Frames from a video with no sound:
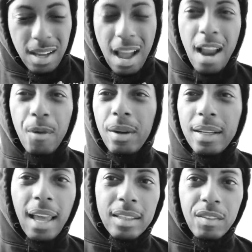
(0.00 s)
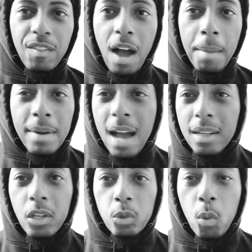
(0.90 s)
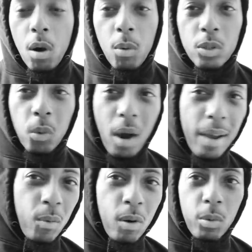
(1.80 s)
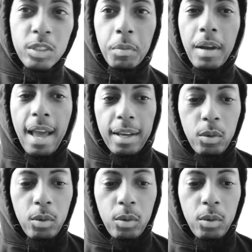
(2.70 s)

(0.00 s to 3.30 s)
I didn't really like the vibe. Not because one was white, one was black.